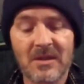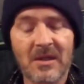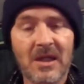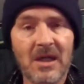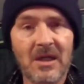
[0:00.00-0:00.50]

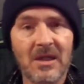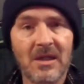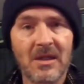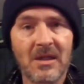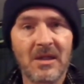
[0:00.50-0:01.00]
Okay?
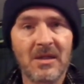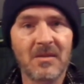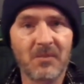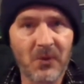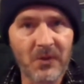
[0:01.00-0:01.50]

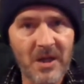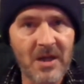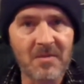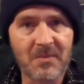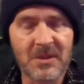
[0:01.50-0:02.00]
To put
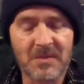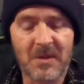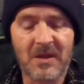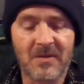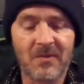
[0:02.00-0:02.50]
that in
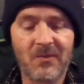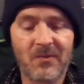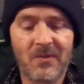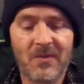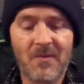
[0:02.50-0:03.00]
perspective,
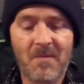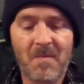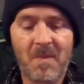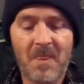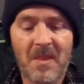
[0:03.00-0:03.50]

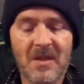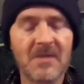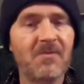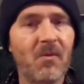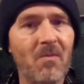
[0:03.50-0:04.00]

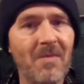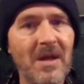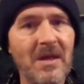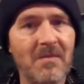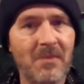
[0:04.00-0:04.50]
there's 4
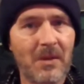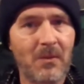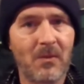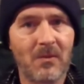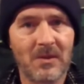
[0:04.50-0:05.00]
million
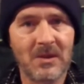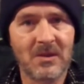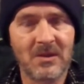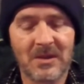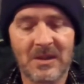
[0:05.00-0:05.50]
people in
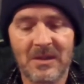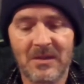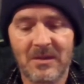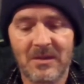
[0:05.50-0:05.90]
New Zealand.